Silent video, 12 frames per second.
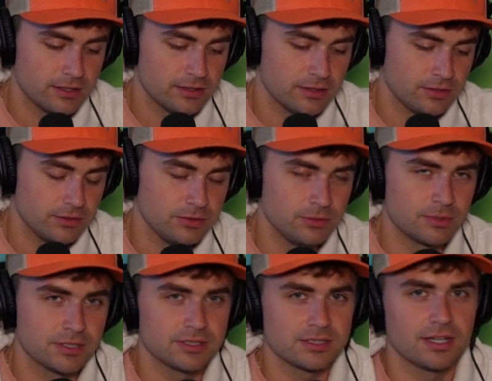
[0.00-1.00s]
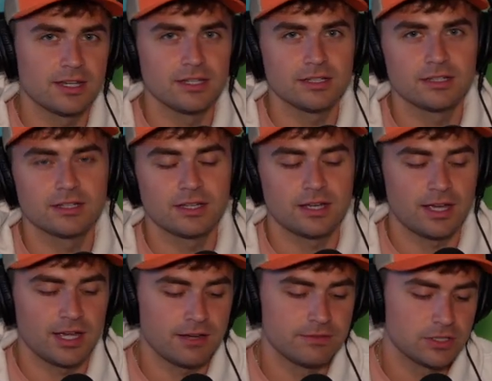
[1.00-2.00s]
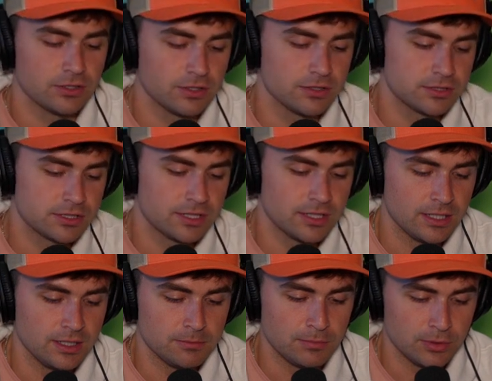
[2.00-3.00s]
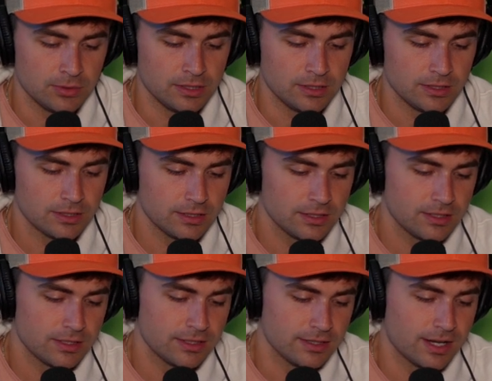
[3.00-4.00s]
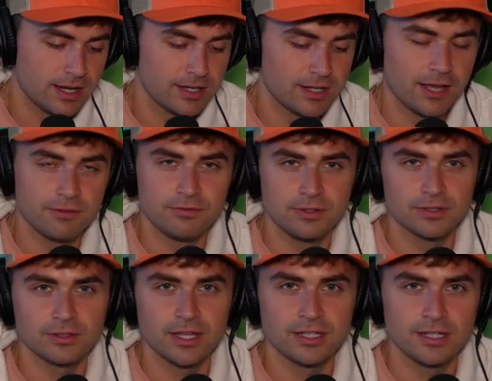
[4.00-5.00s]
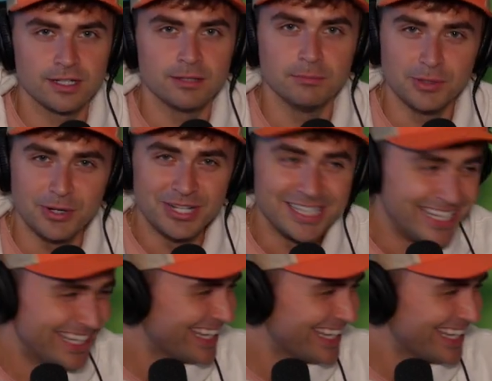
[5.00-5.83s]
you, you want to say, I have an urge to eat booty, not I feel like eating booty.